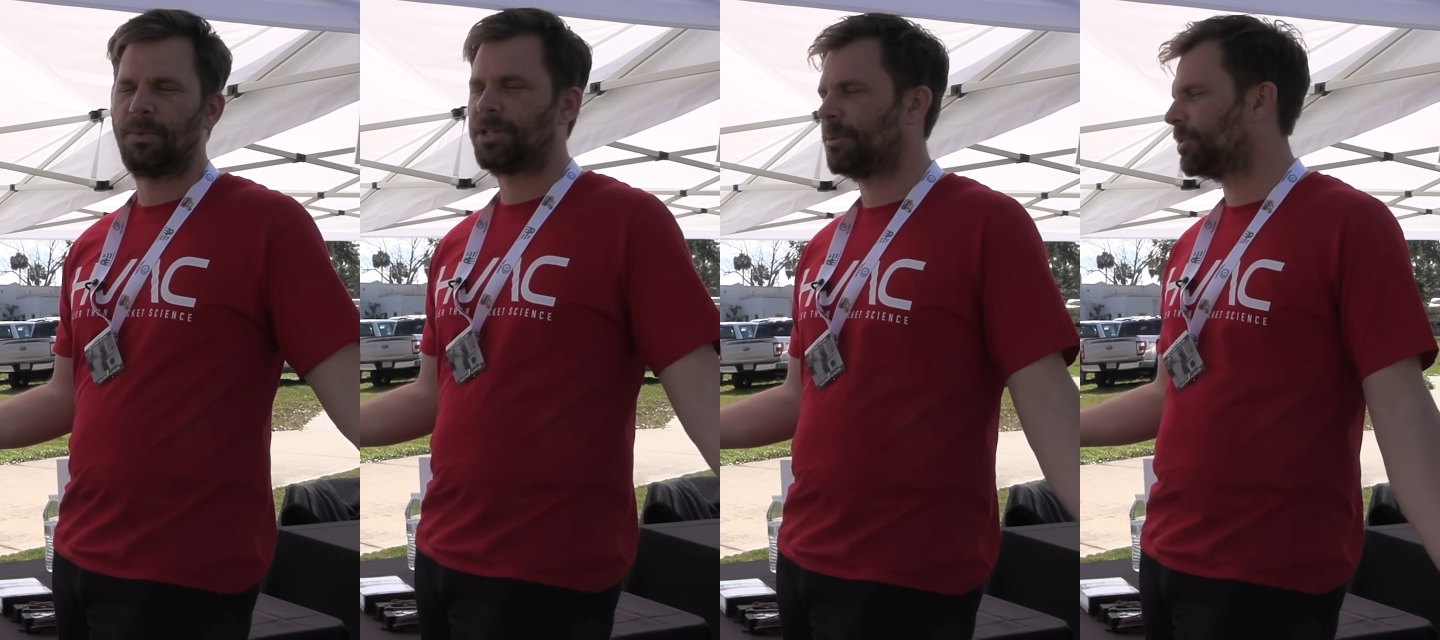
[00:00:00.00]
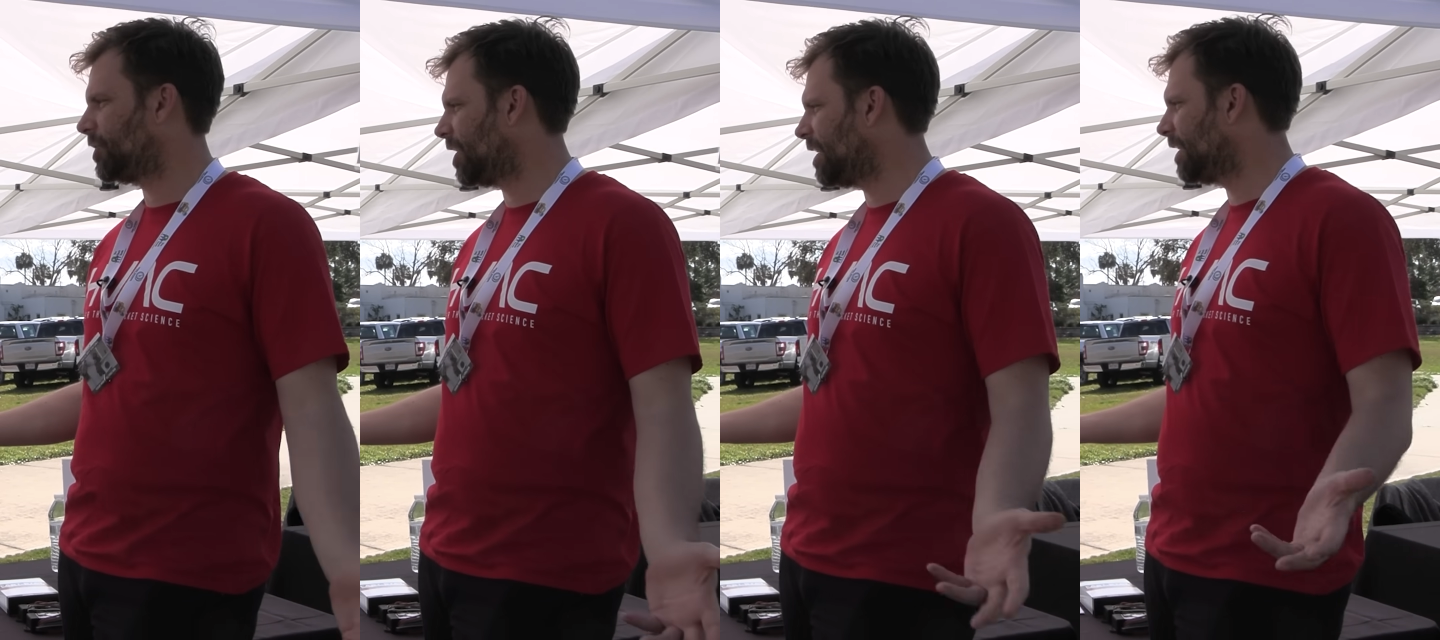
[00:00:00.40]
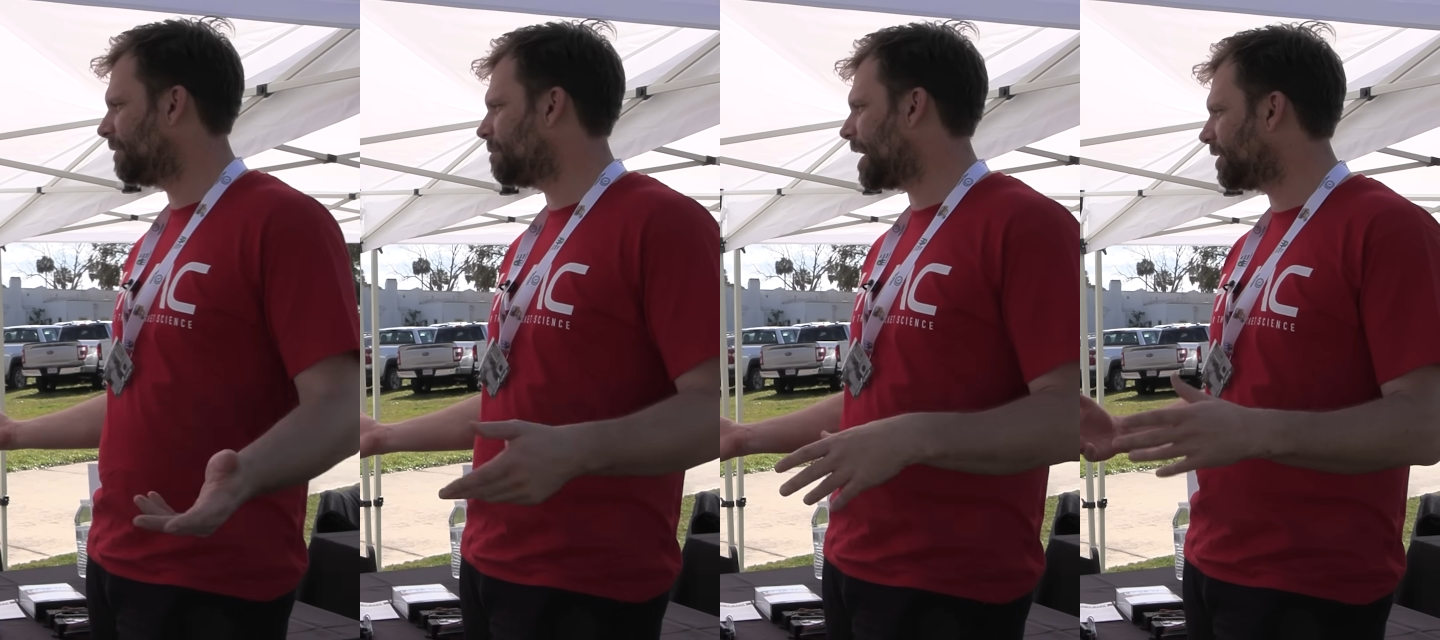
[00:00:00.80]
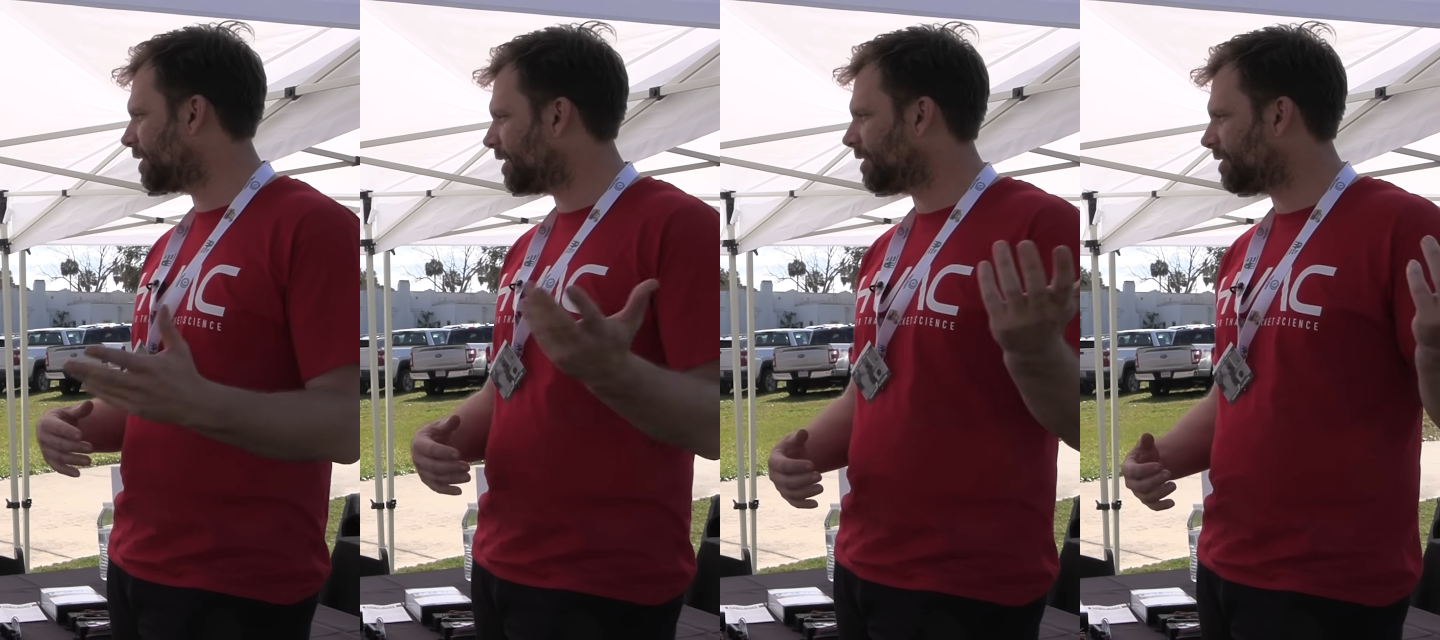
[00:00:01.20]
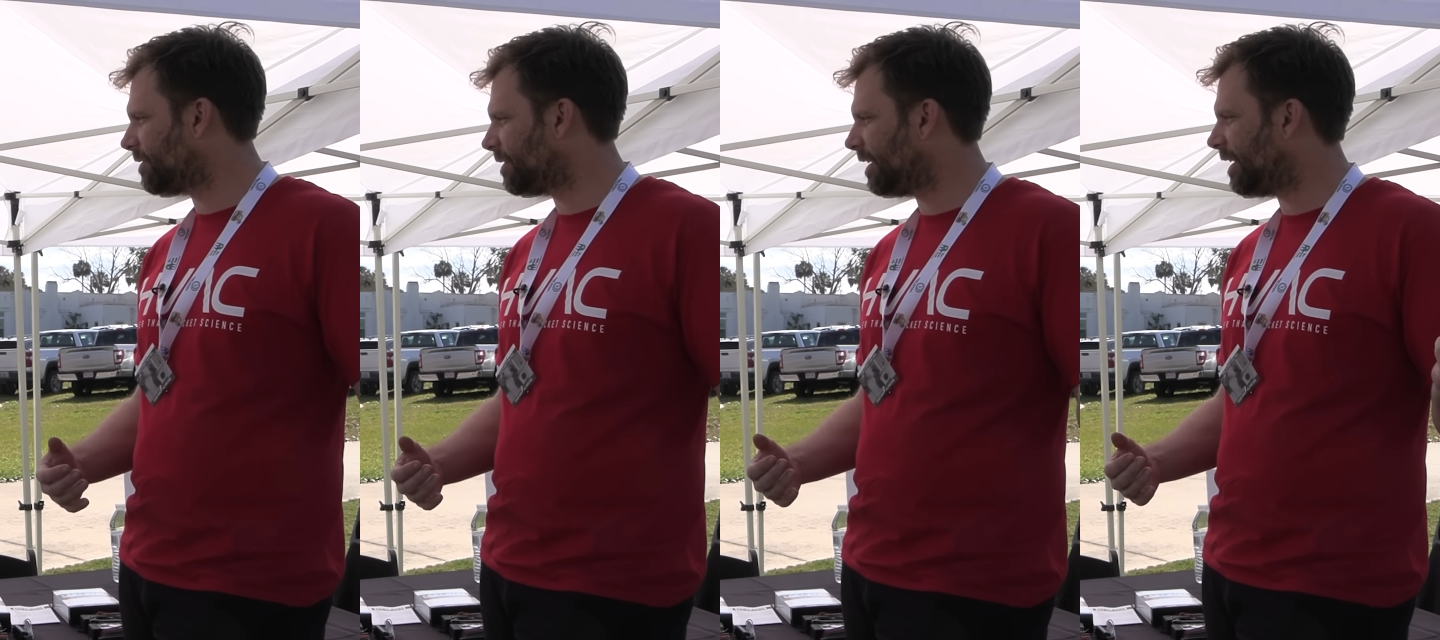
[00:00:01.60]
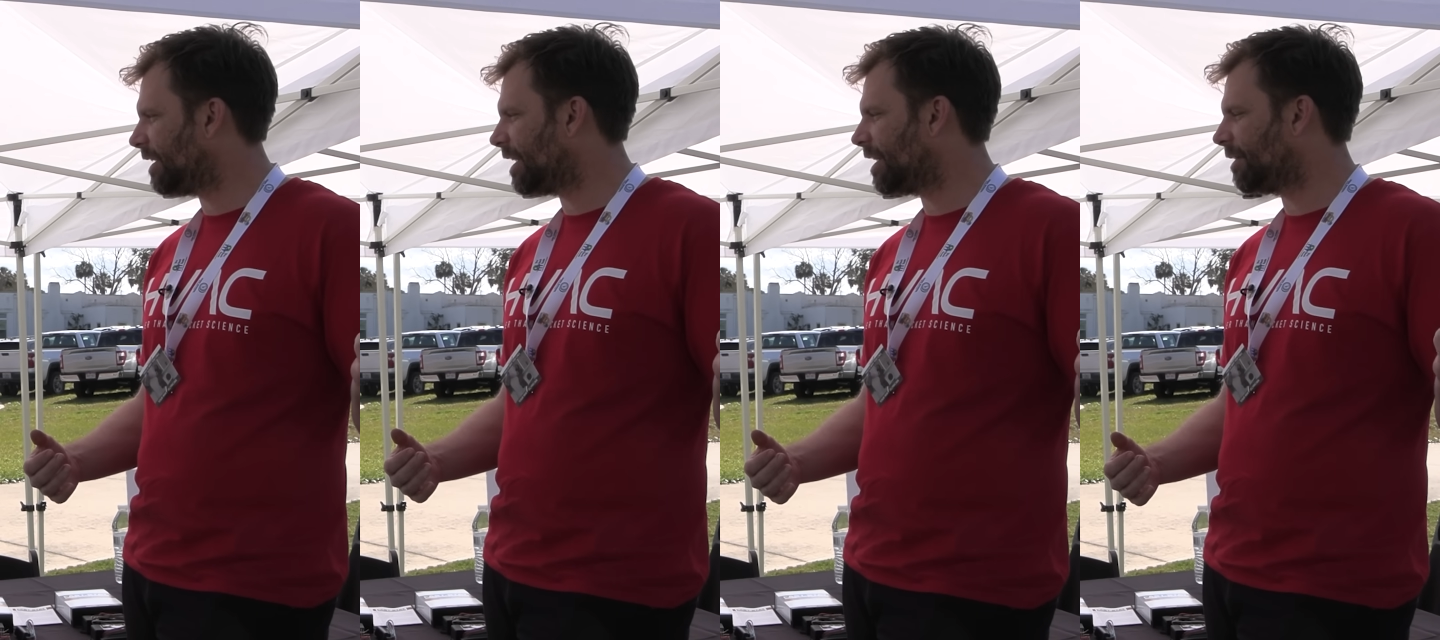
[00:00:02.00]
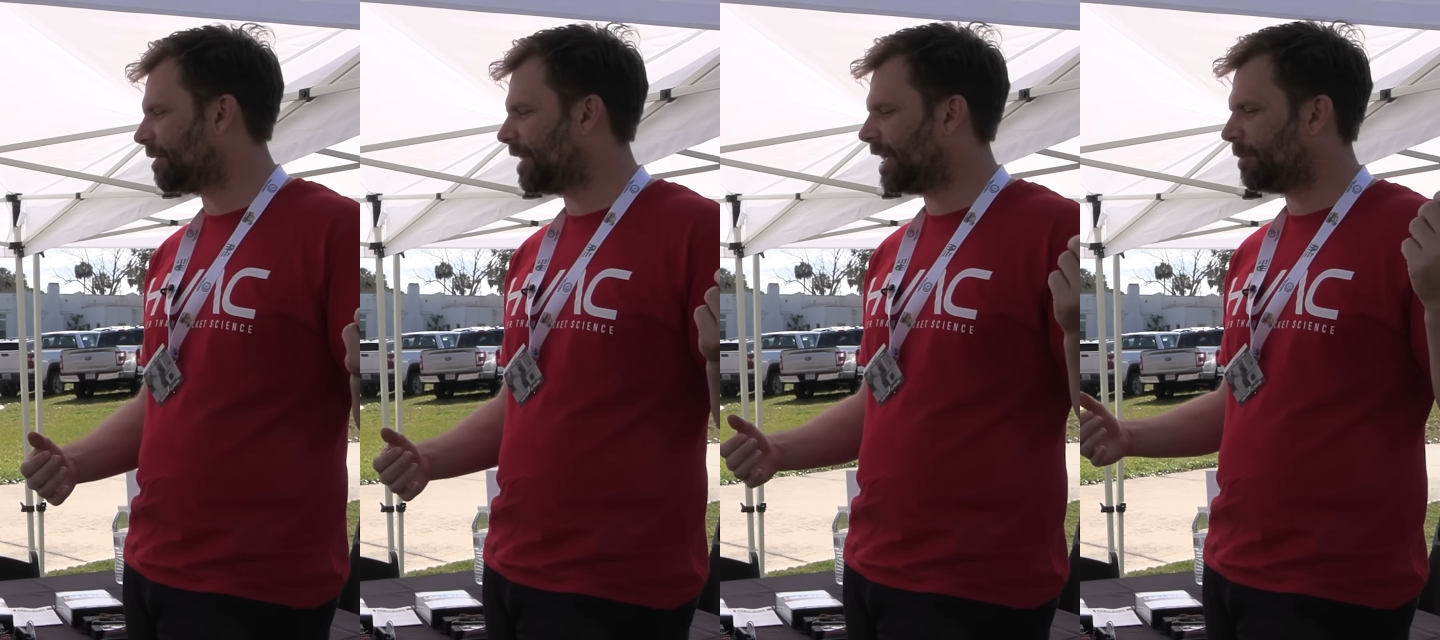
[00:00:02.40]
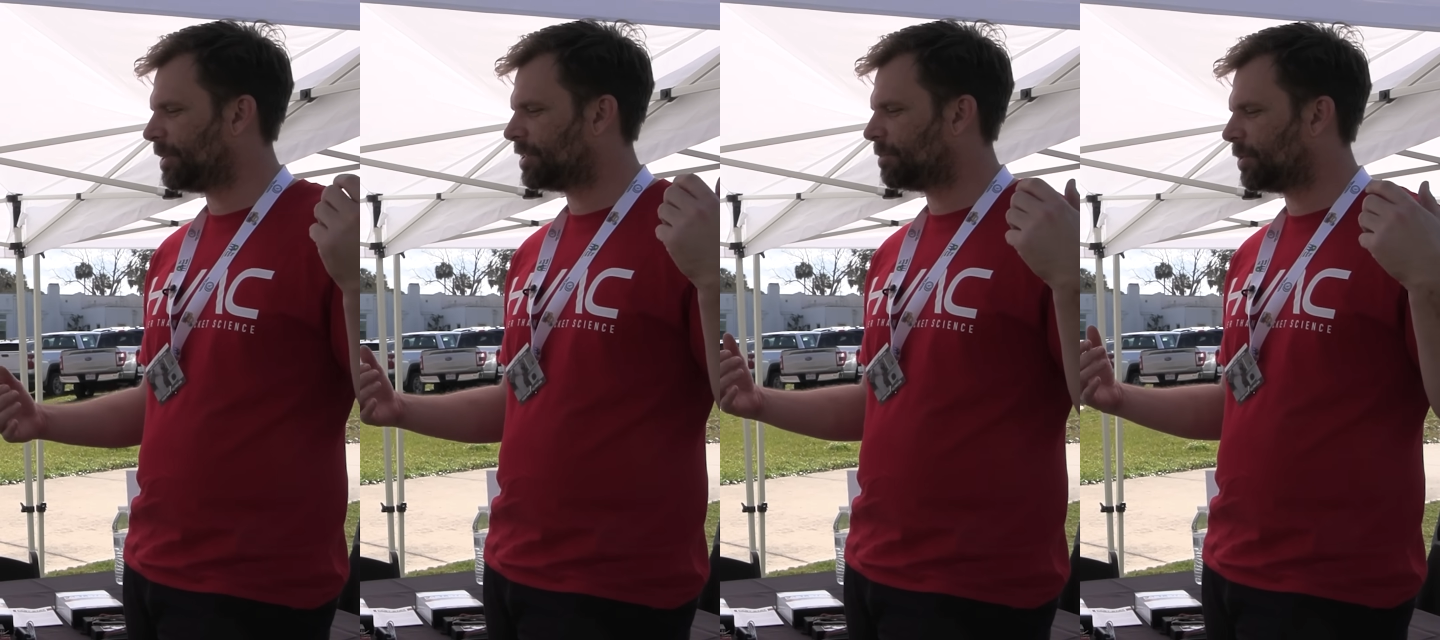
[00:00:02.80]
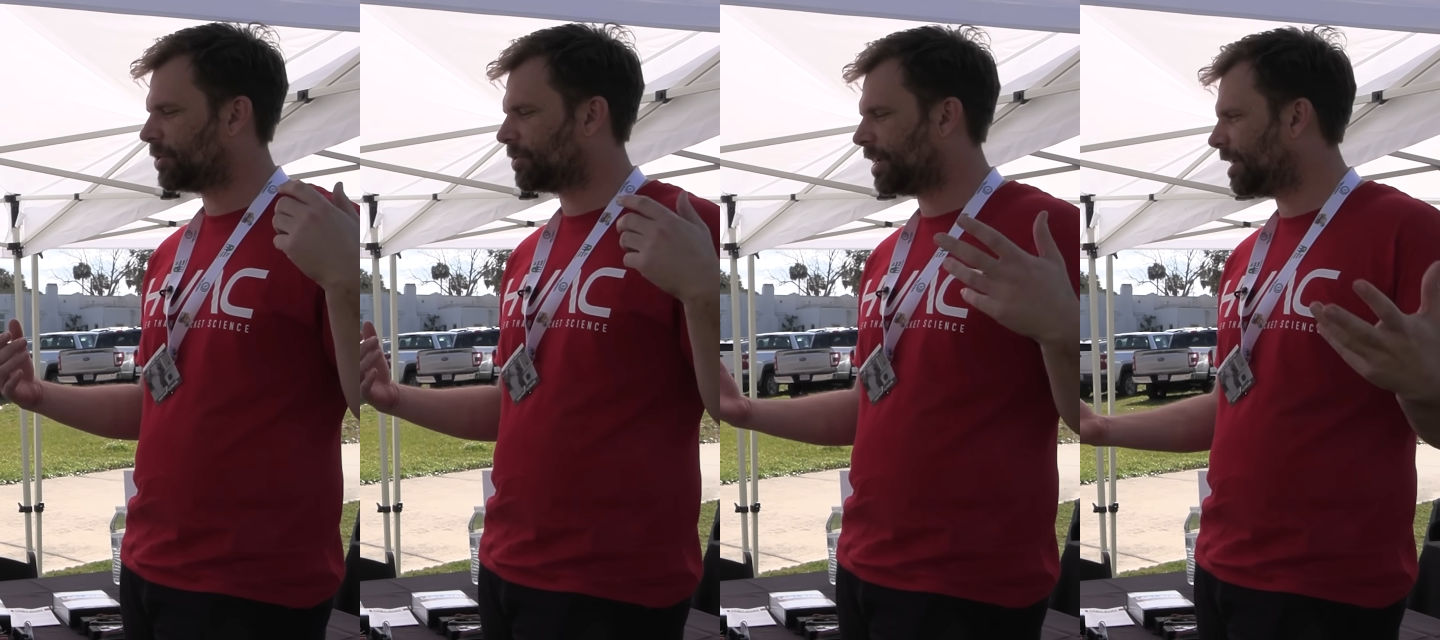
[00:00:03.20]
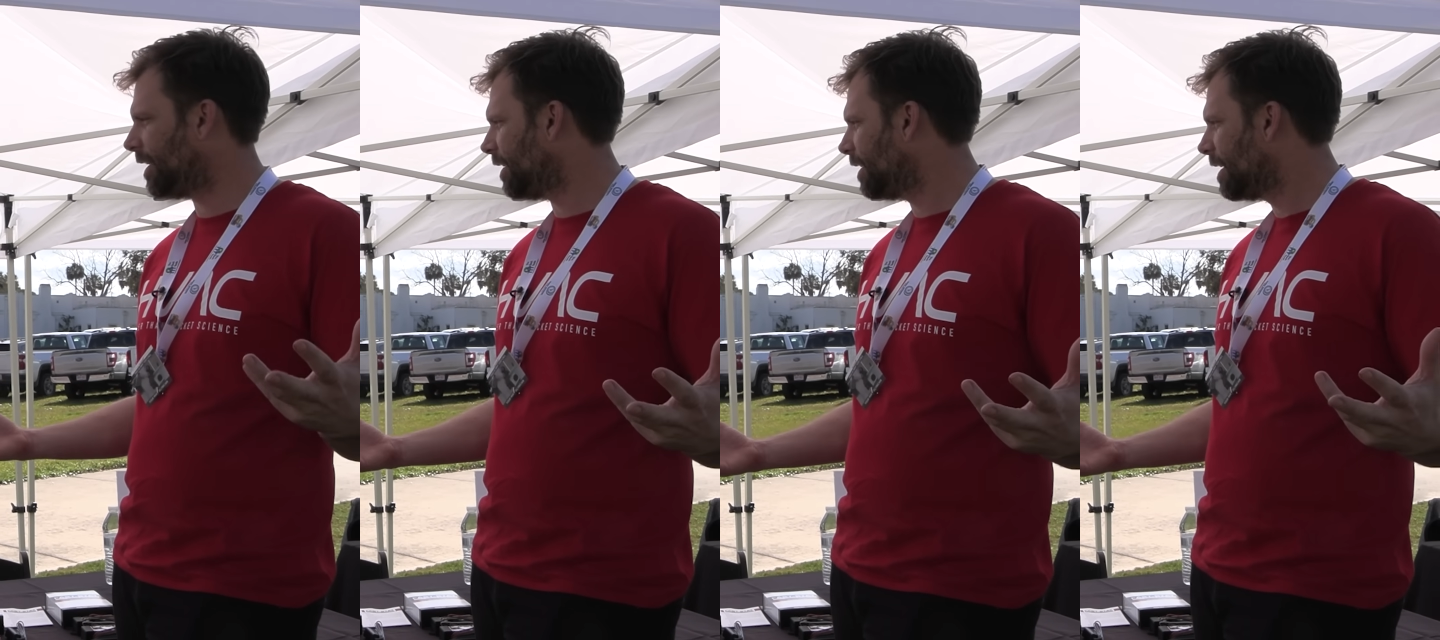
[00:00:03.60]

which I appreciate, giving back to the industry, uh, helping support training.